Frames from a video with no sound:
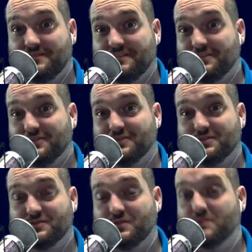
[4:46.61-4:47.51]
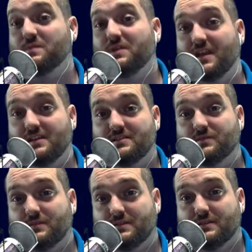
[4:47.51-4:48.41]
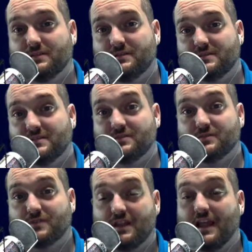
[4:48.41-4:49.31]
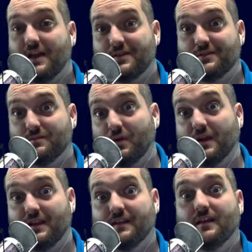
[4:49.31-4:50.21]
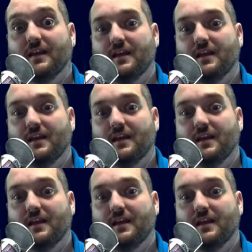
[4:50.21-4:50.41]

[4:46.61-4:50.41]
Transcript: You're, there's no communication with the the central cloud, the brain.